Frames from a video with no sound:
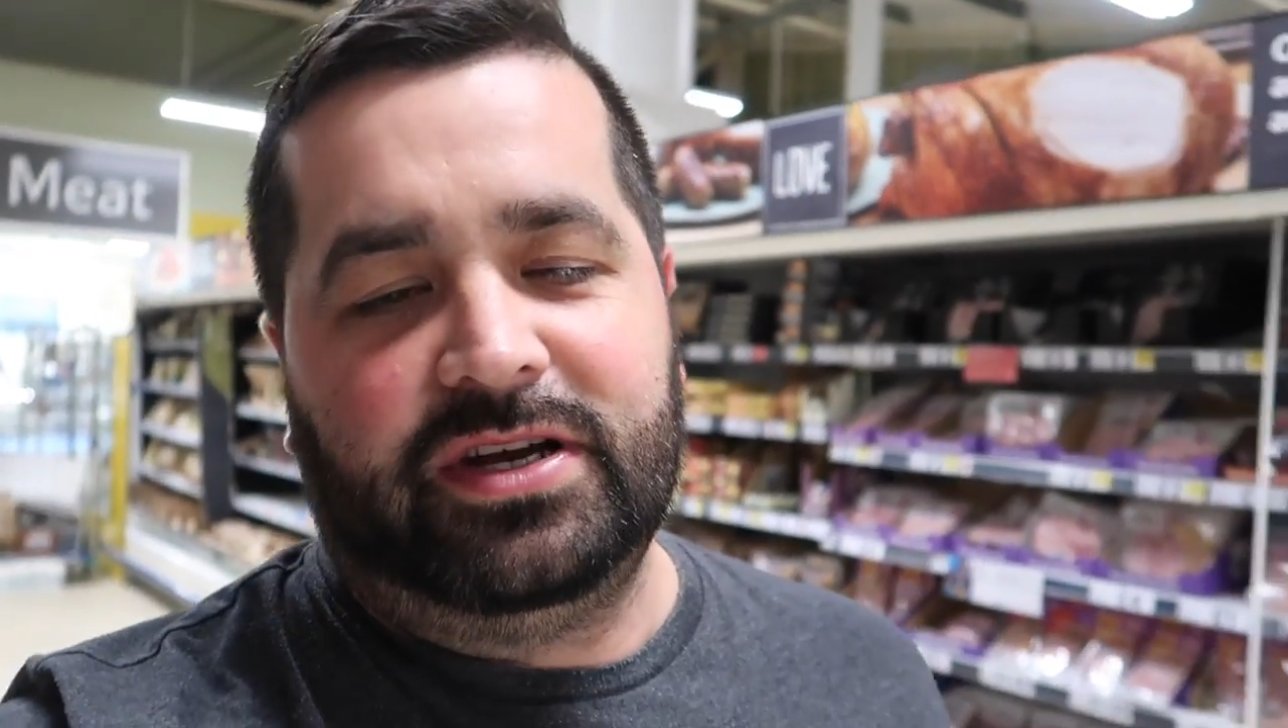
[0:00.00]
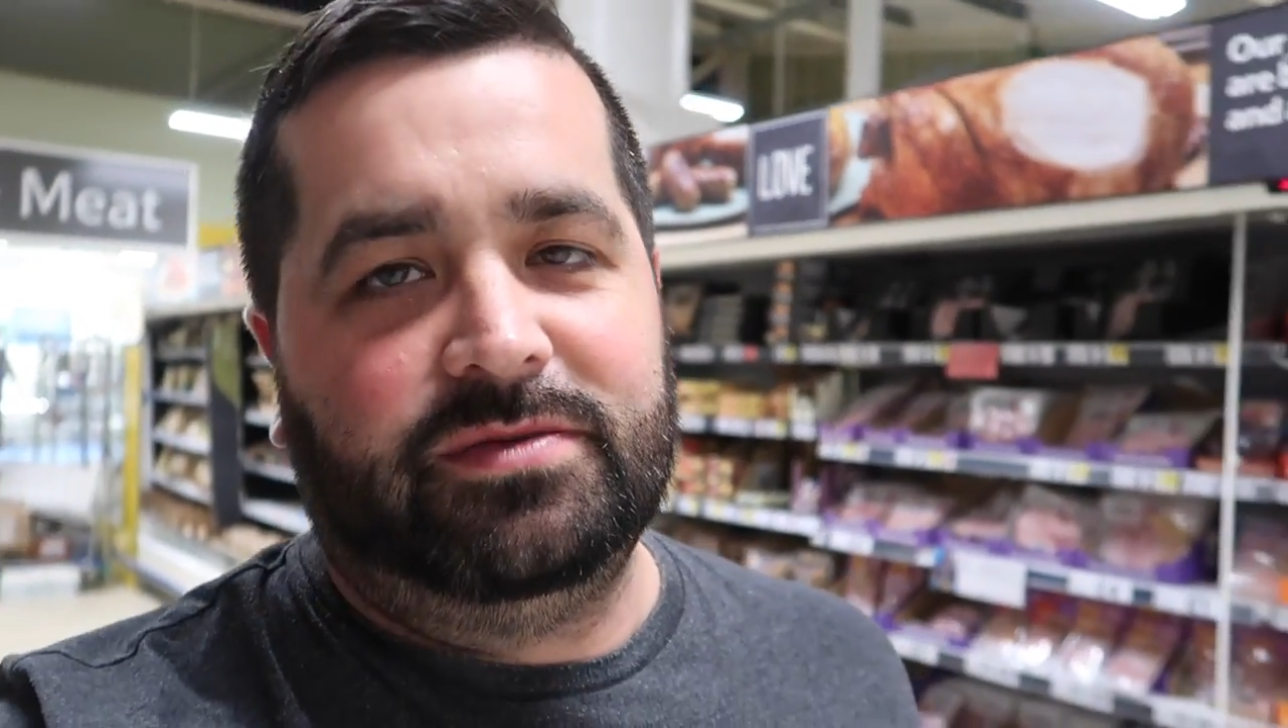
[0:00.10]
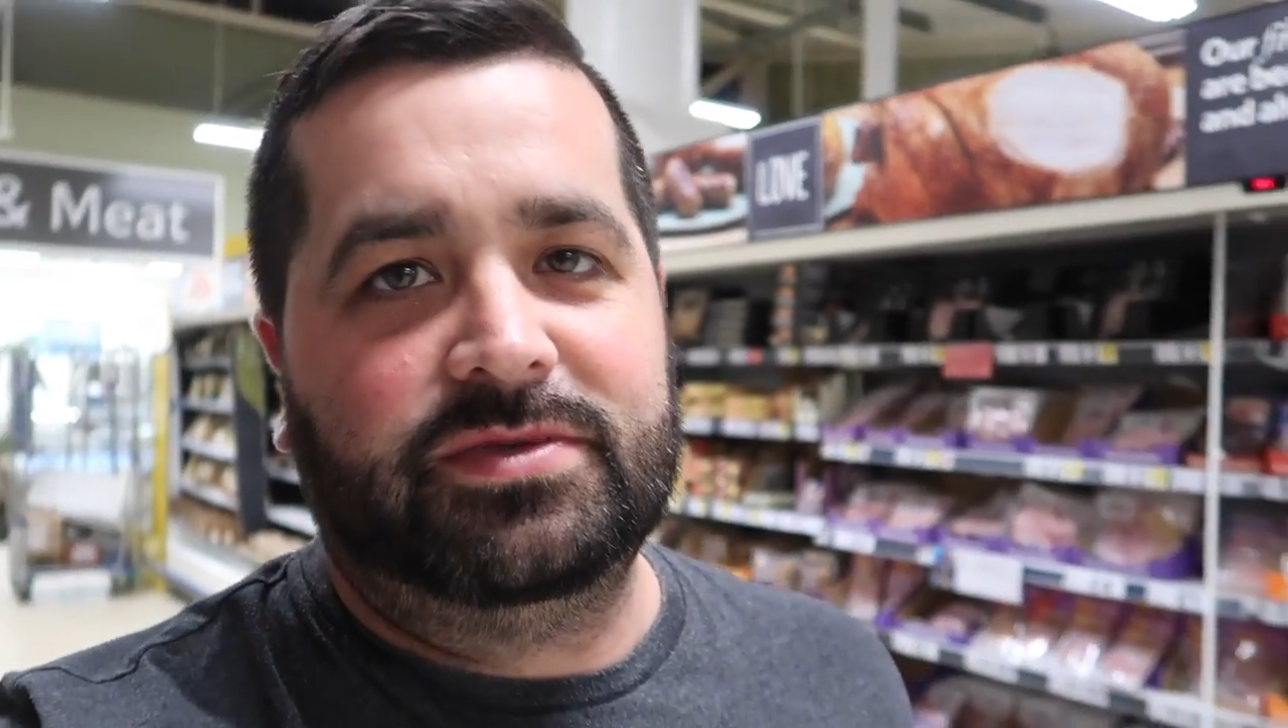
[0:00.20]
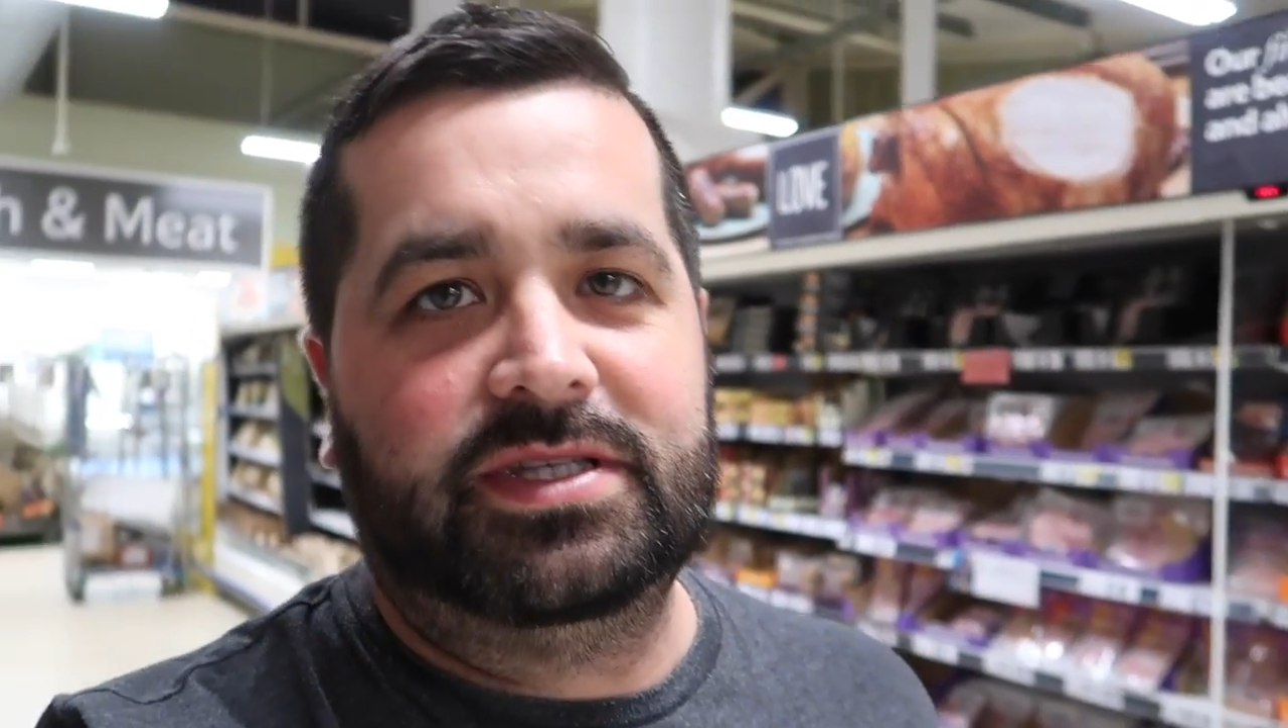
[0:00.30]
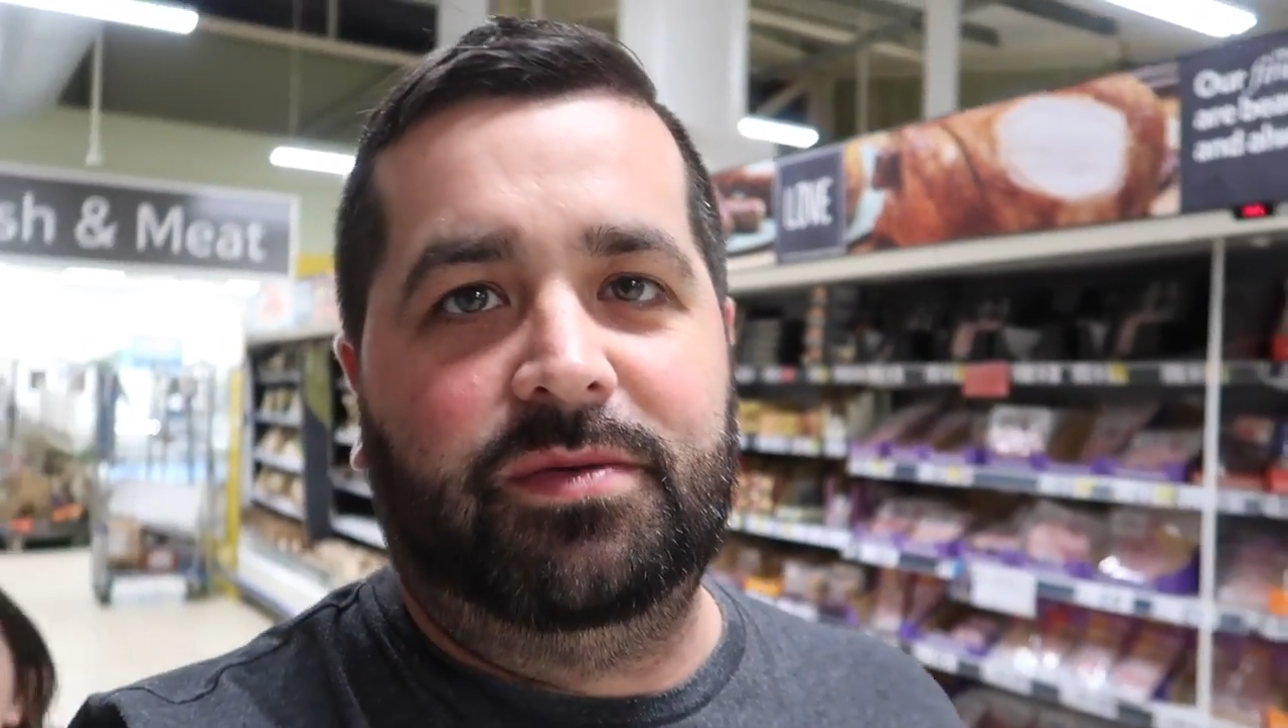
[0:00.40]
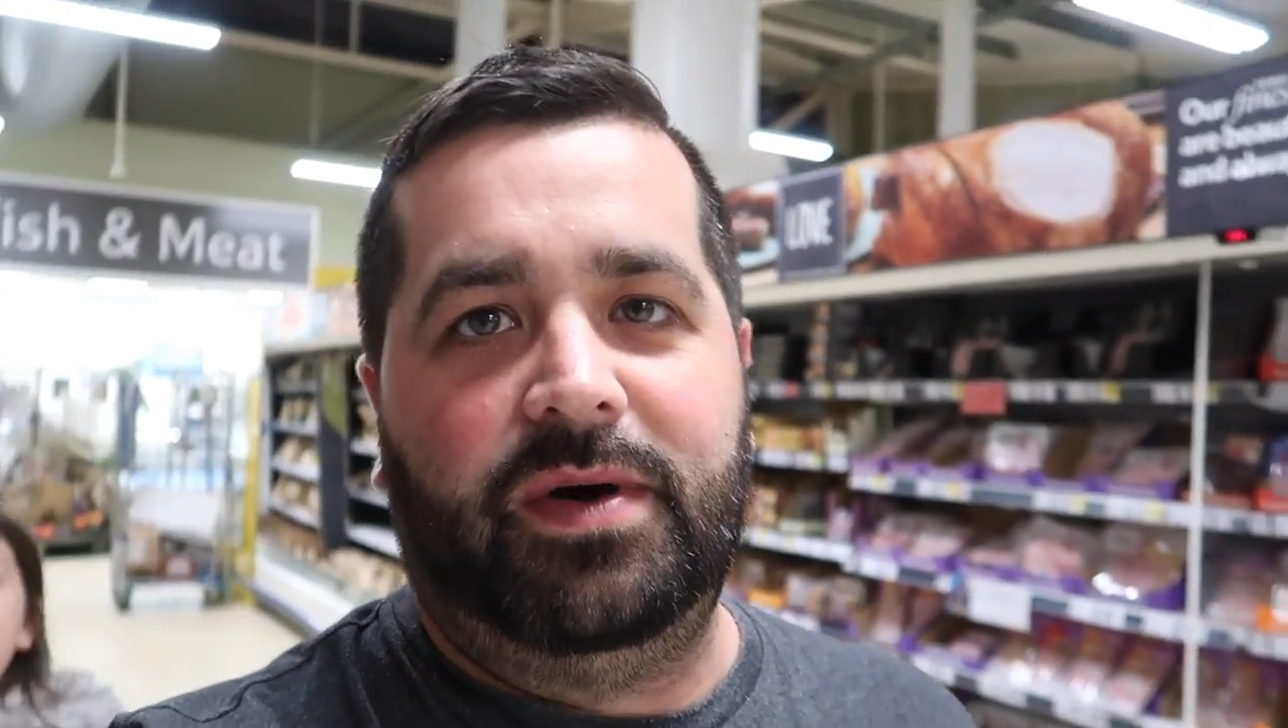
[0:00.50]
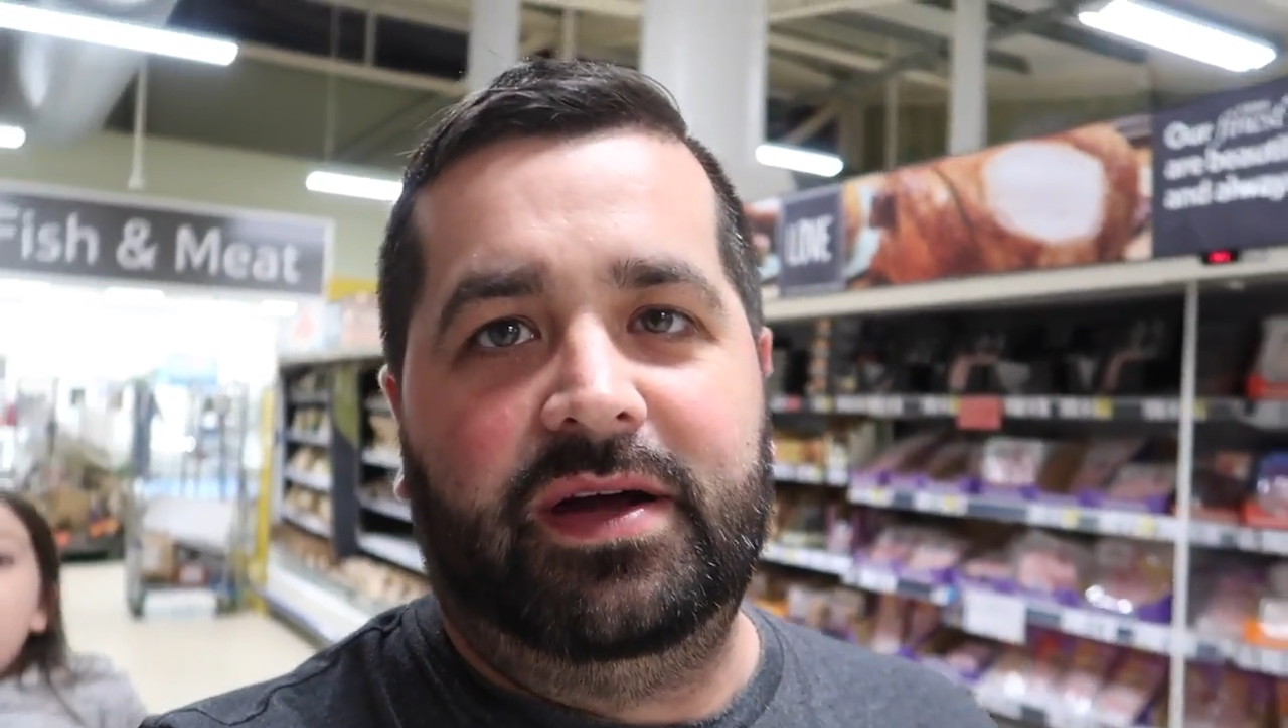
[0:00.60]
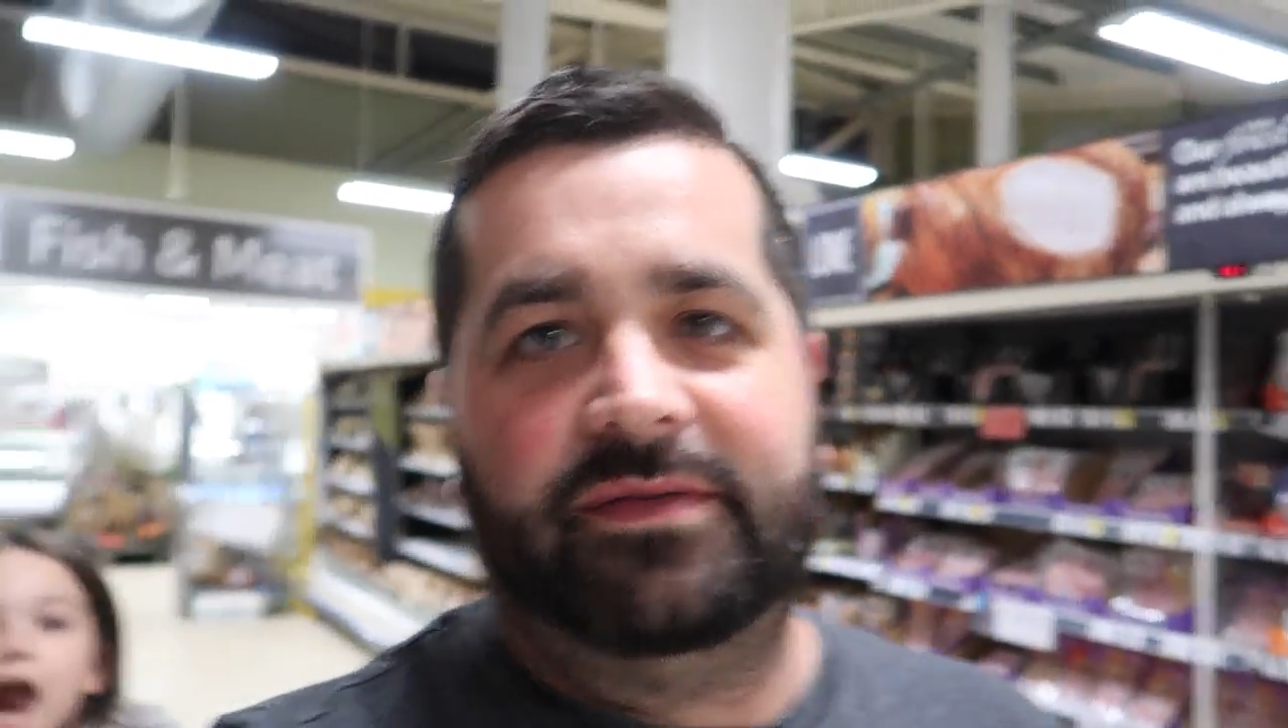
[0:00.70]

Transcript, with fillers: creams, didn't we?